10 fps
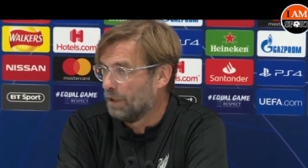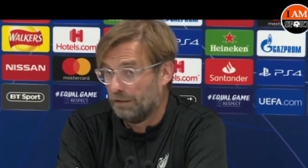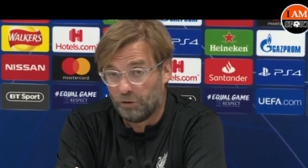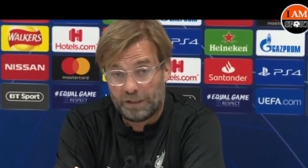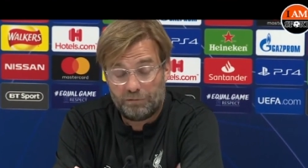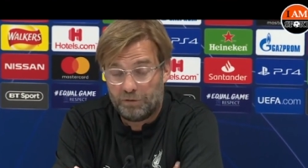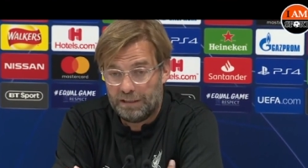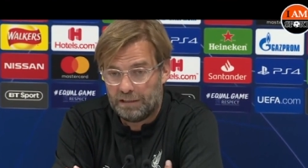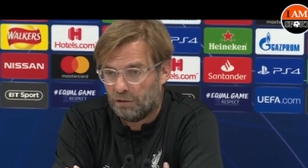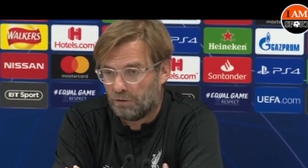And for that, we
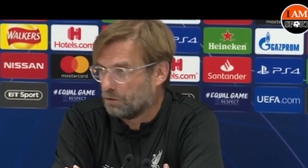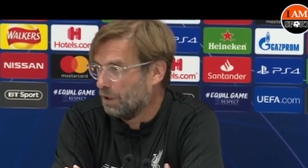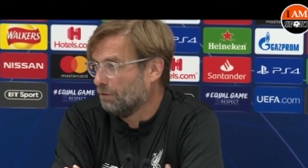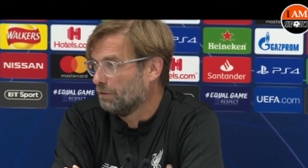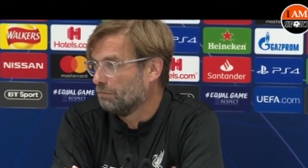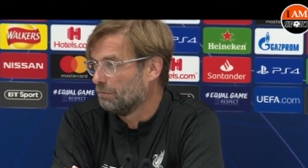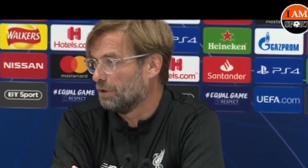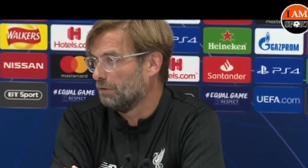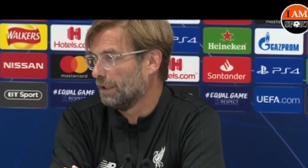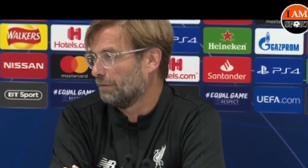need our crowd.
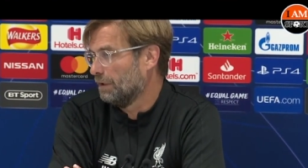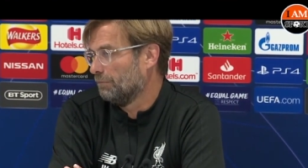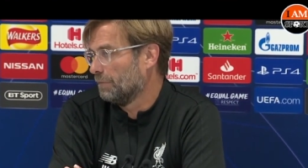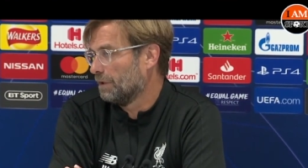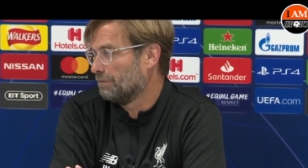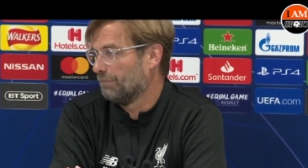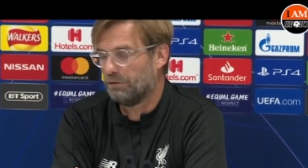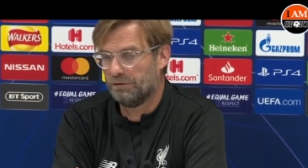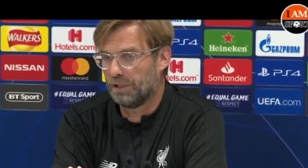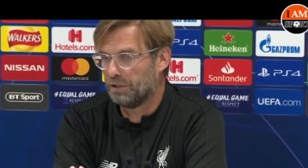So that need, that's
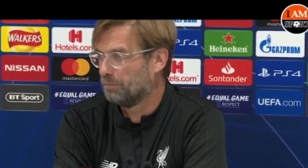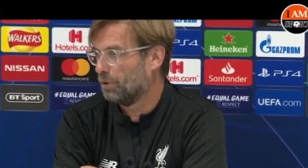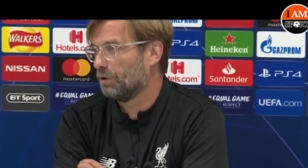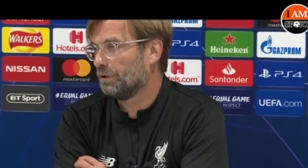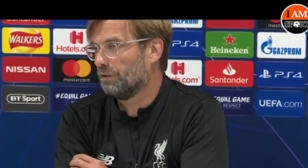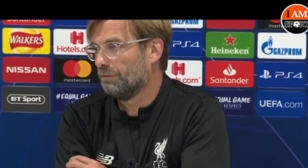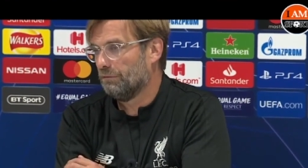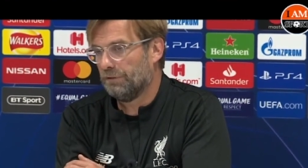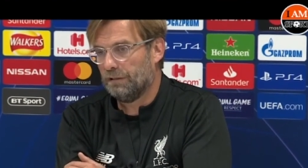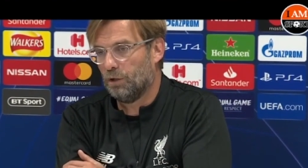very, very important.
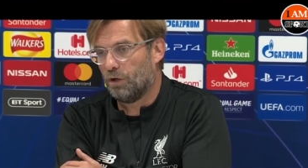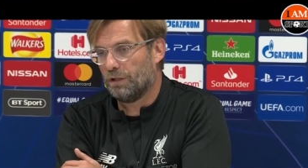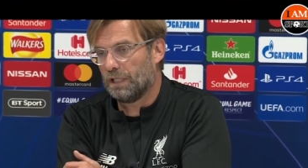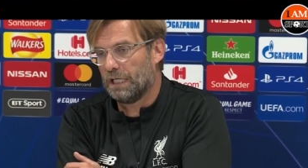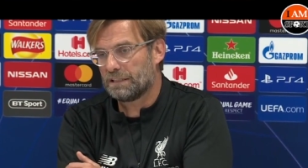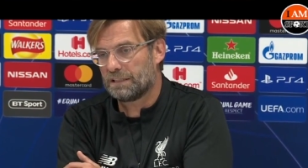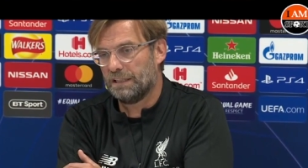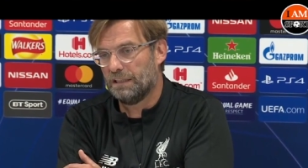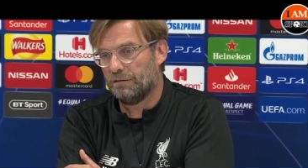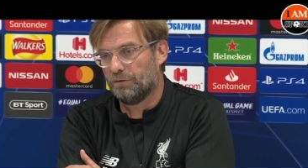We, we learned last
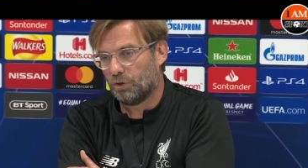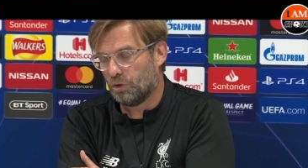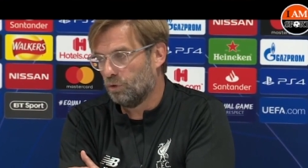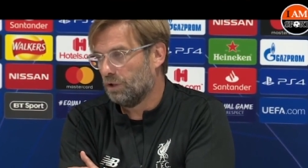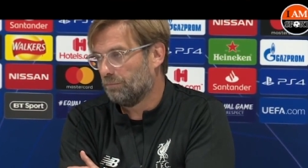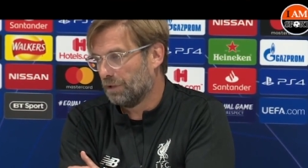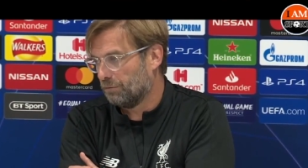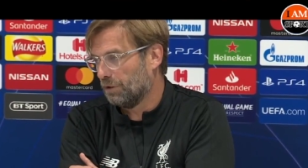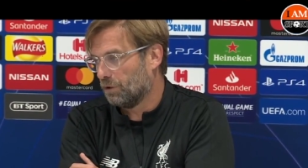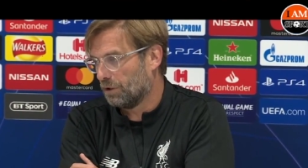year, not only,
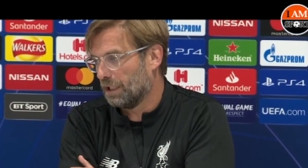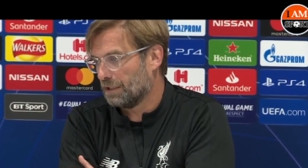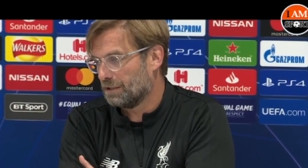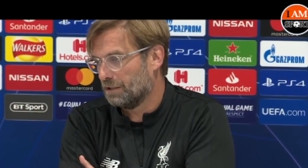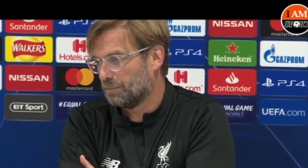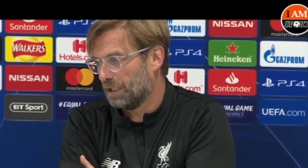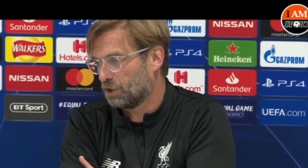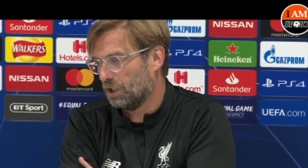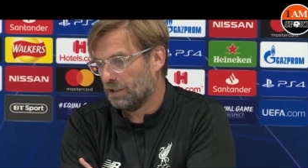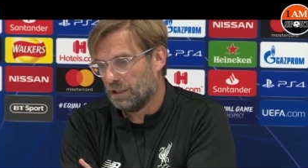but we learned last year
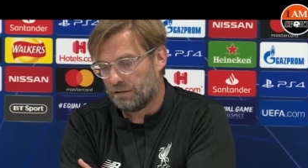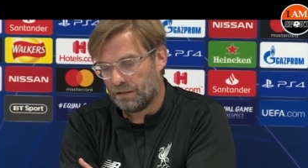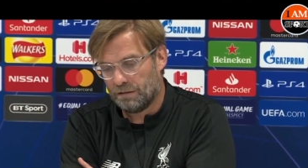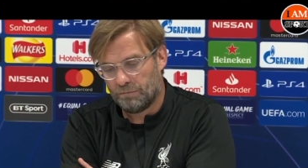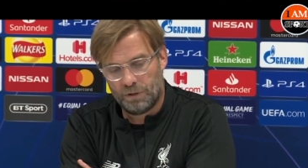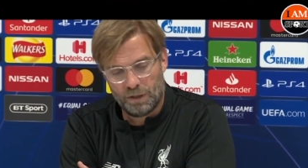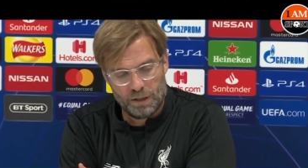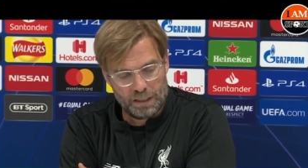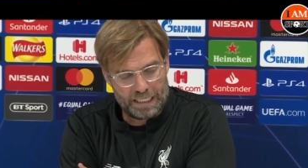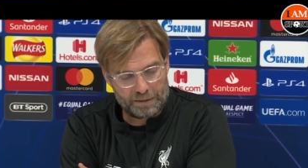especially, that um,
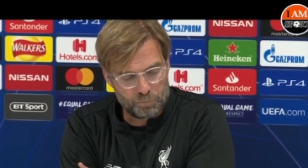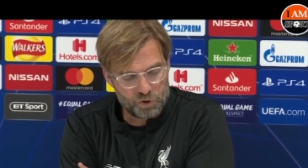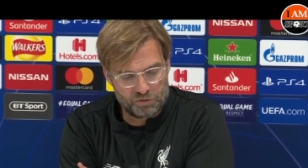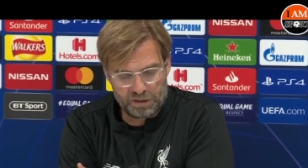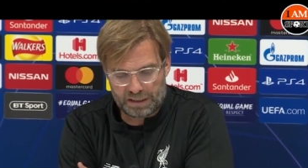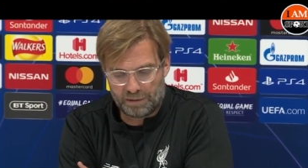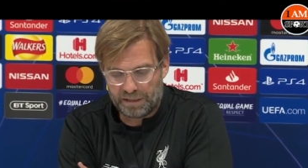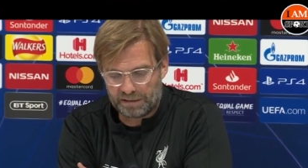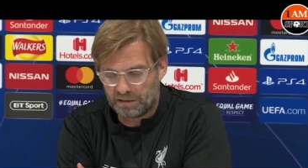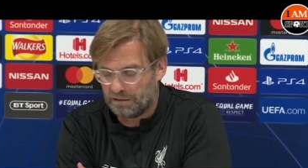atmosphere can
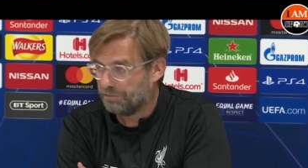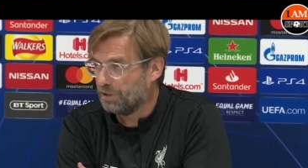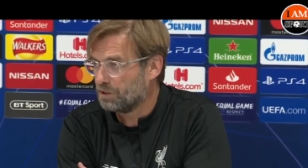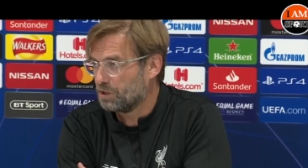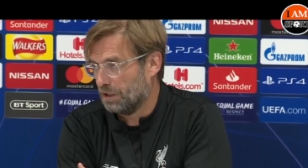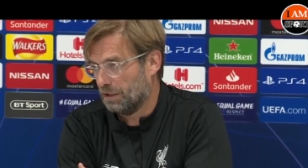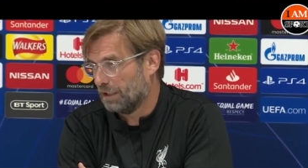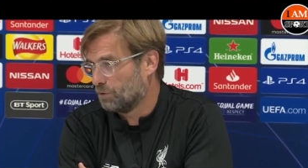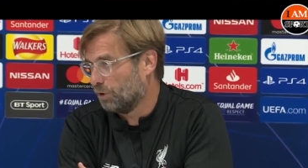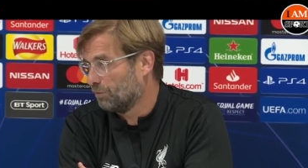make the difference. And
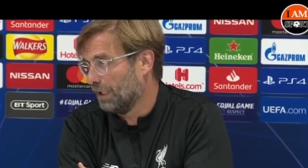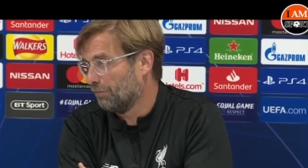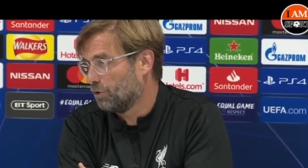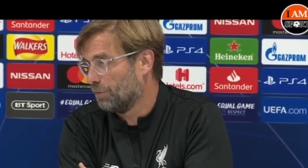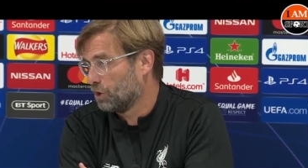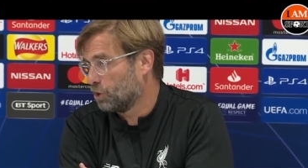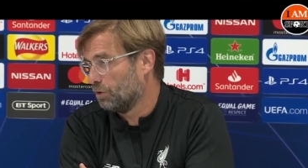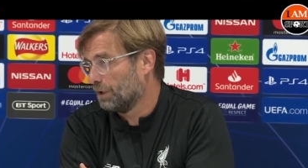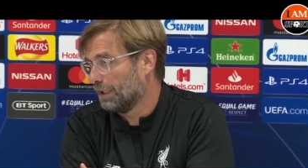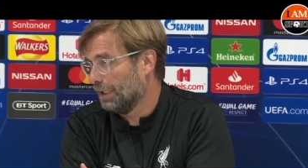that's what we have to make
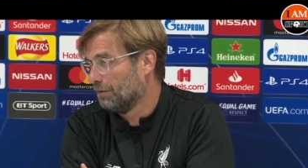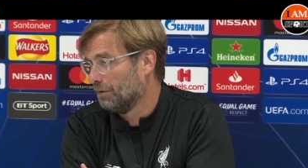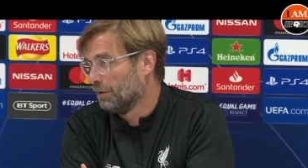sure again.